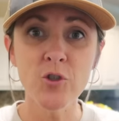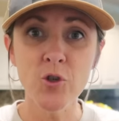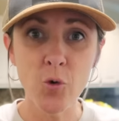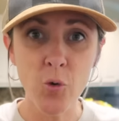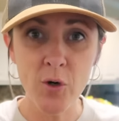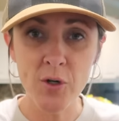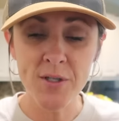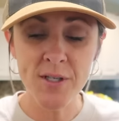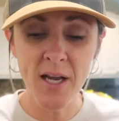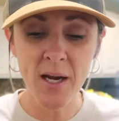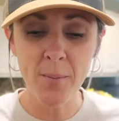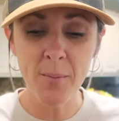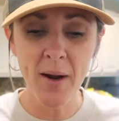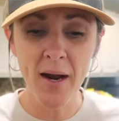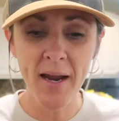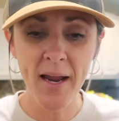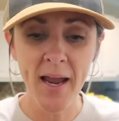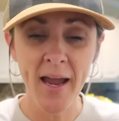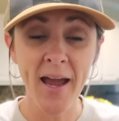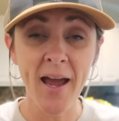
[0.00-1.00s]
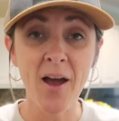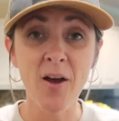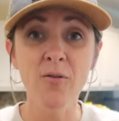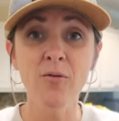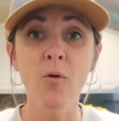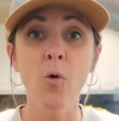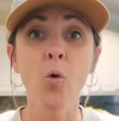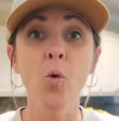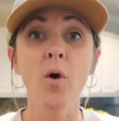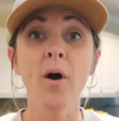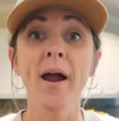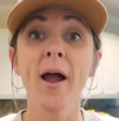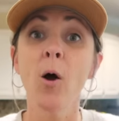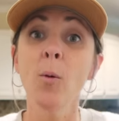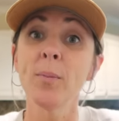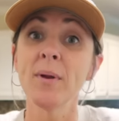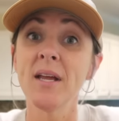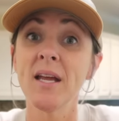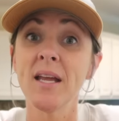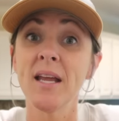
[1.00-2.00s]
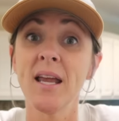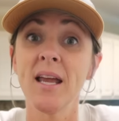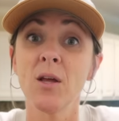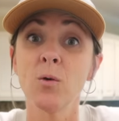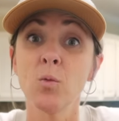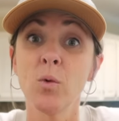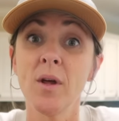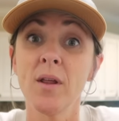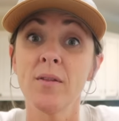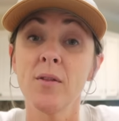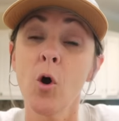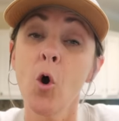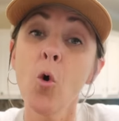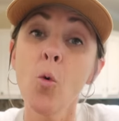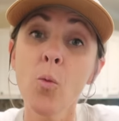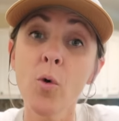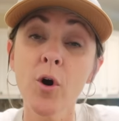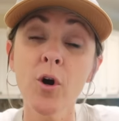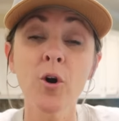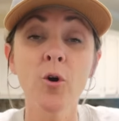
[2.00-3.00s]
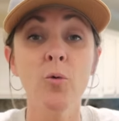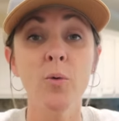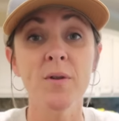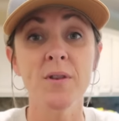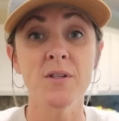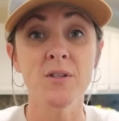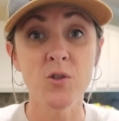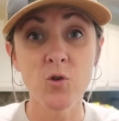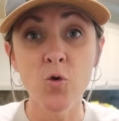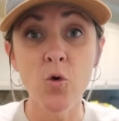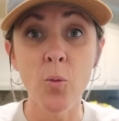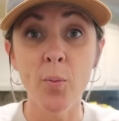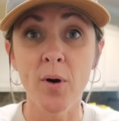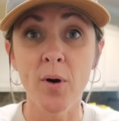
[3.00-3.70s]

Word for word: chores I might have, or helping a kid with homework or with a school